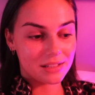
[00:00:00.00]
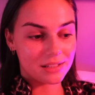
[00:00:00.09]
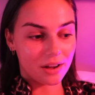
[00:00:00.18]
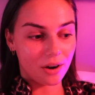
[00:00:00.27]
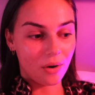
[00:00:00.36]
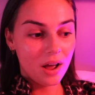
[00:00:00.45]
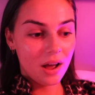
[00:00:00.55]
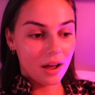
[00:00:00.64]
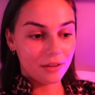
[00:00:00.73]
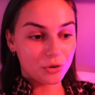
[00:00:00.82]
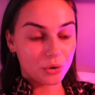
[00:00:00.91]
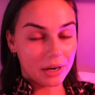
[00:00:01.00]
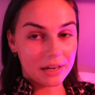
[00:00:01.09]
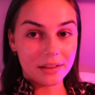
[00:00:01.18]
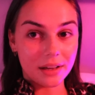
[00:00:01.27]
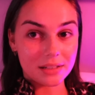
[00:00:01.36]
So I've
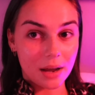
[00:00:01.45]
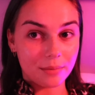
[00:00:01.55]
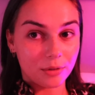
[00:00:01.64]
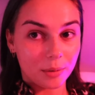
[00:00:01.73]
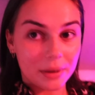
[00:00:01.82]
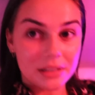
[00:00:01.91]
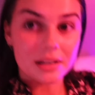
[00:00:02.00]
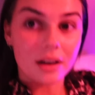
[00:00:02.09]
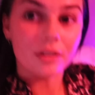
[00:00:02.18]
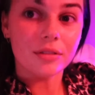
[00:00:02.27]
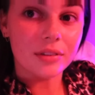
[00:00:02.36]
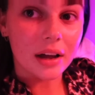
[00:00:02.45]
created that time for myself.